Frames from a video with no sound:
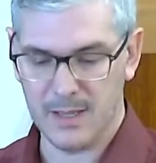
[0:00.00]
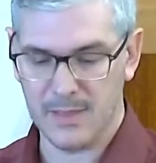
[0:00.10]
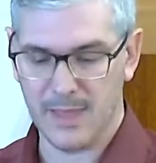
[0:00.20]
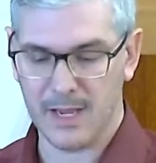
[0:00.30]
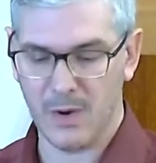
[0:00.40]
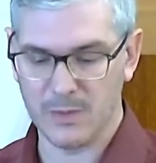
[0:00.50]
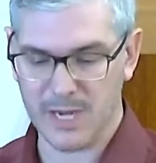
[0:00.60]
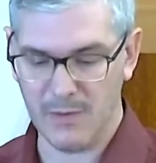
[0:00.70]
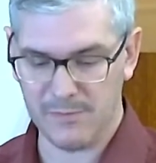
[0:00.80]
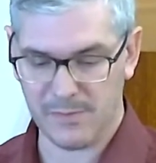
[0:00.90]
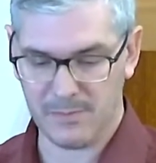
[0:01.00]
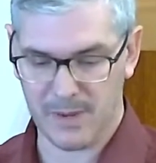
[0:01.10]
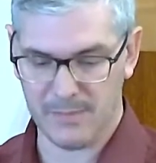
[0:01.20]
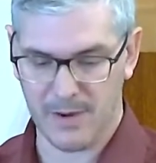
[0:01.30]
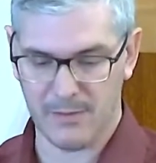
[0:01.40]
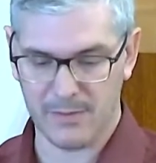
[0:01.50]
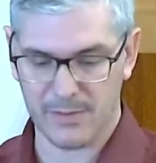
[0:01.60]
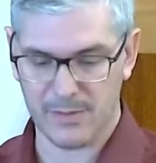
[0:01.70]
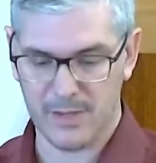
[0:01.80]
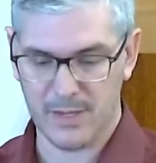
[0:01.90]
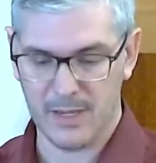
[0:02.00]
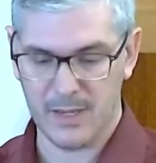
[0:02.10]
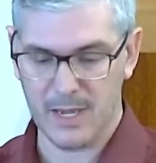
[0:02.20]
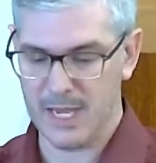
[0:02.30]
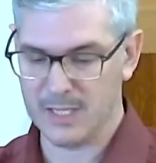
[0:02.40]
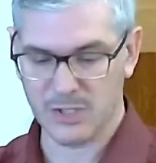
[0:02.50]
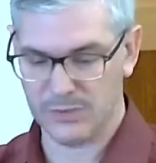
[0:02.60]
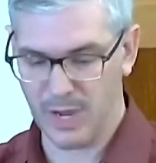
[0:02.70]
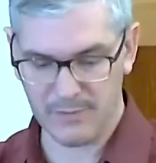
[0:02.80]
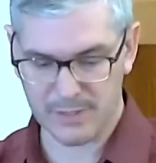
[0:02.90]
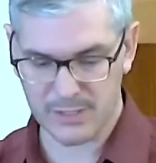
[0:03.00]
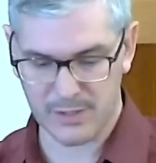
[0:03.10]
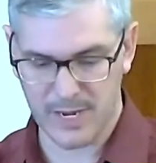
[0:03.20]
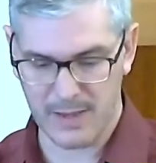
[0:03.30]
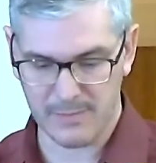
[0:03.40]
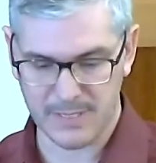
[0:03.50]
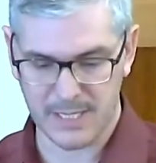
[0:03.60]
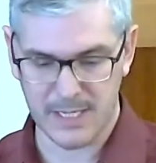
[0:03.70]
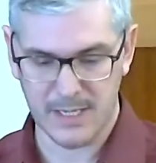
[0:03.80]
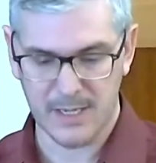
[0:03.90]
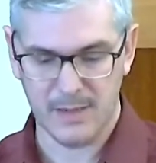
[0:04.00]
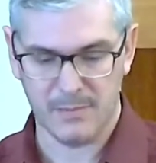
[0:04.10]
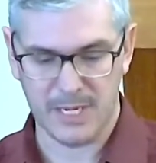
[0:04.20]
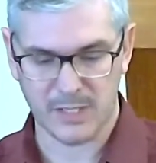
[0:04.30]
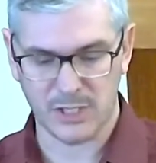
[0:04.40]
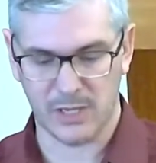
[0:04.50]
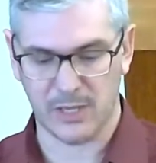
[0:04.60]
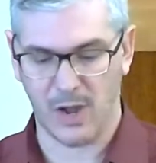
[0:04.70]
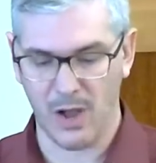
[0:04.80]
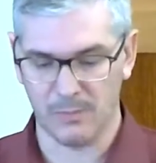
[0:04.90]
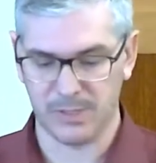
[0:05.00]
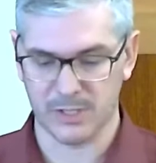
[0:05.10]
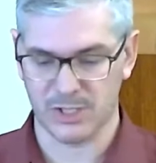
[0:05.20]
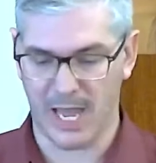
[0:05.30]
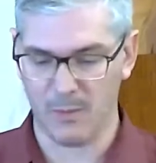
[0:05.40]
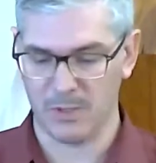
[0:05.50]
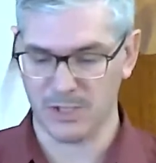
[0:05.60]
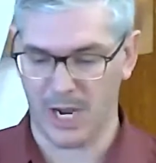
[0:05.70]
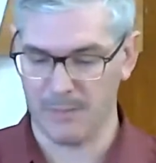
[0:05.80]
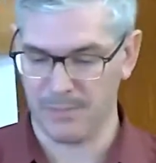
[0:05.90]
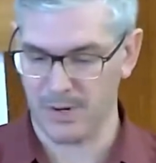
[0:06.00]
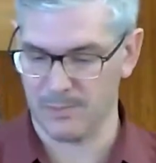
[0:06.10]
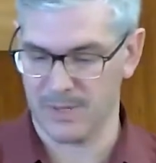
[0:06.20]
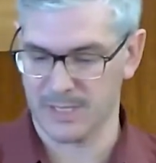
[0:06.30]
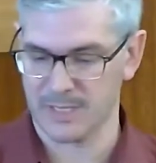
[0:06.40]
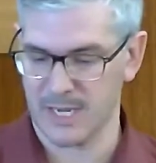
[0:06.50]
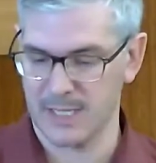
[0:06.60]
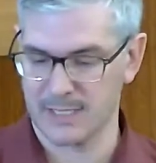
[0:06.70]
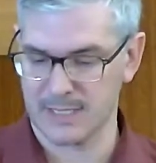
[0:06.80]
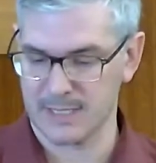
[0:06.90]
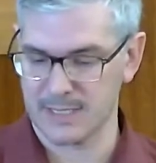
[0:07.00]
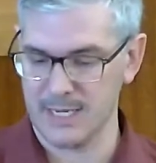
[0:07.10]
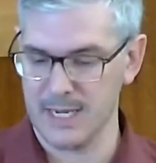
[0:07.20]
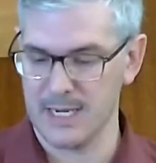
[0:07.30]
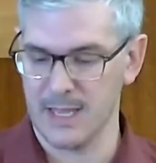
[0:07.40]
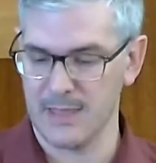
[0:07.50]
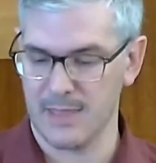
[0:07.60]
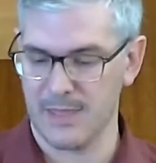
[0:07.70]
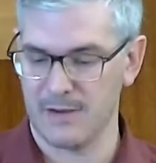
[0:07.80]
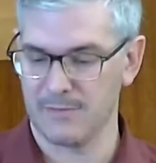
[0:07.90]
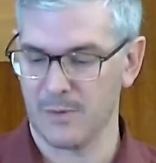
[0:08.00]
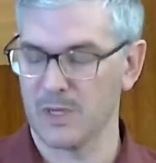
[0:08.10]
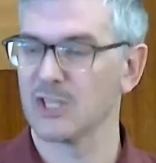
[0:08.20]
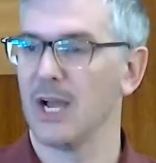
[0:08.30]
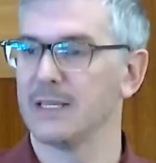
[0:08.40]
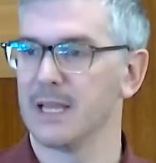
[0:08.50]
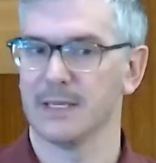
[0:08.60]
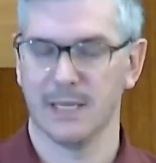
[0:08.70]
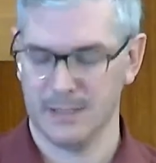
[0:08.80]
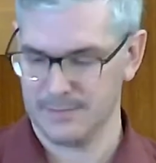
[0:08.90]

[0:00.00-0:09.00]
that goes out from my mouth. It shall not return empty, but it shall accomplish that which I purpose and succeed in the thing for which I sent it.